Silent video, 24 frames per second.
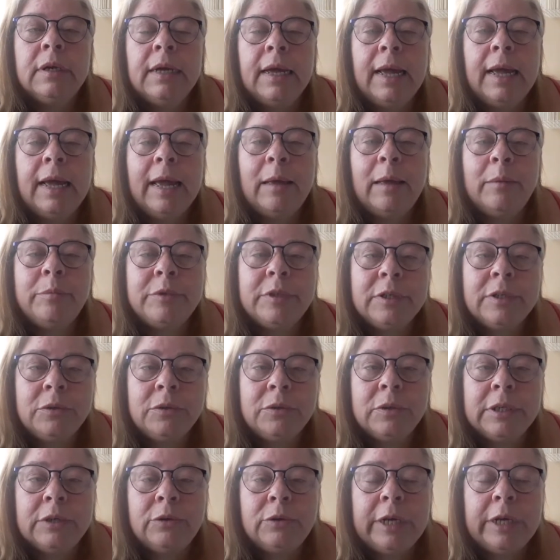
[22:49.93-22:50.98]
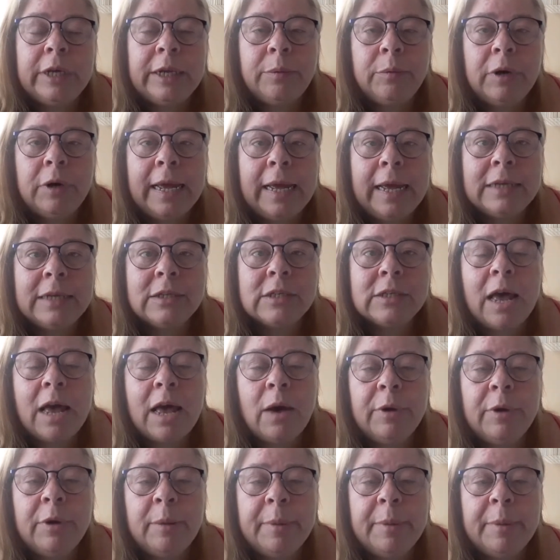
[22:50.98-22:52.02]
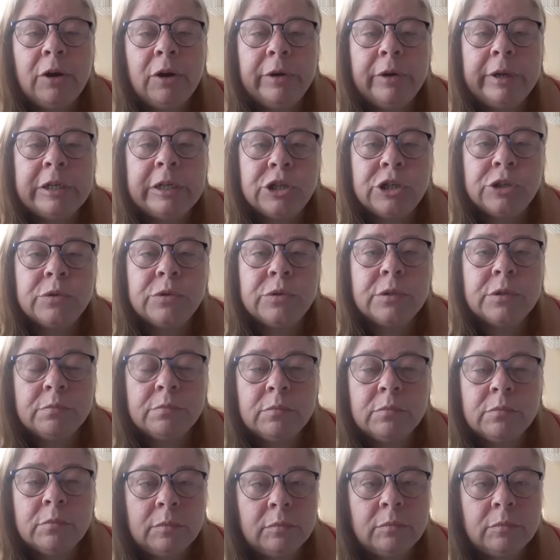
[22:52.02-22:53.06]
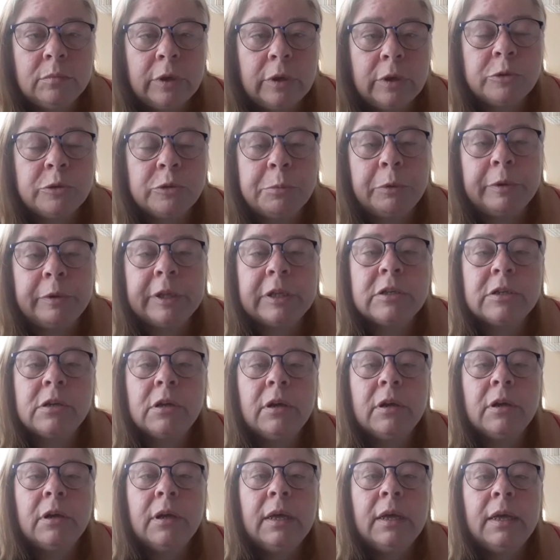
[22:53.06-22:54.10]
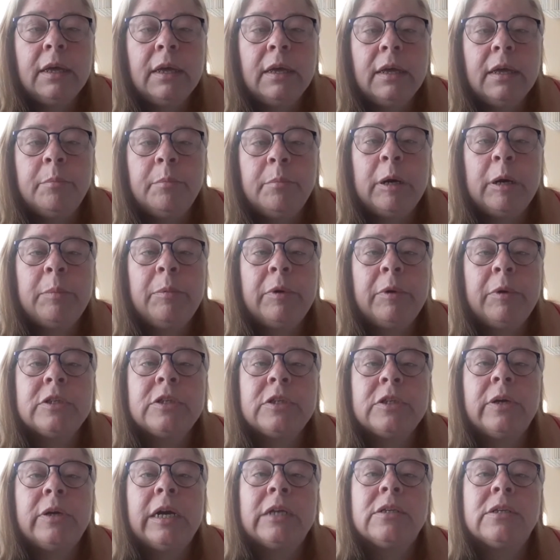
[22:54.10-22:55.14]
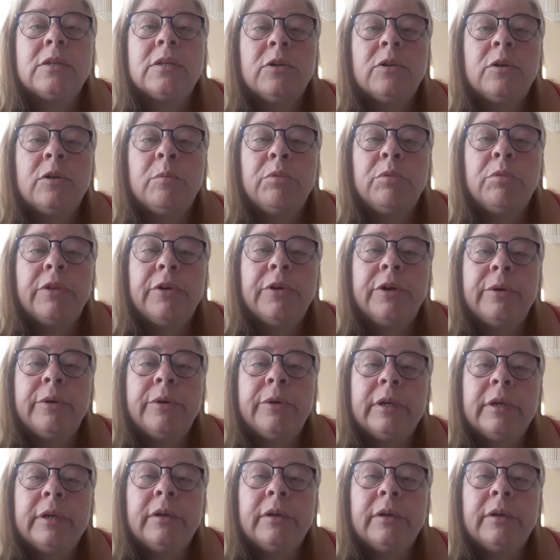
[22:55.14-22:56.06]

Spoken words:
Absolutely, Quinoa. Ask Howie about green juice. Their smoothies. Bub wants to know how's his little brother doing.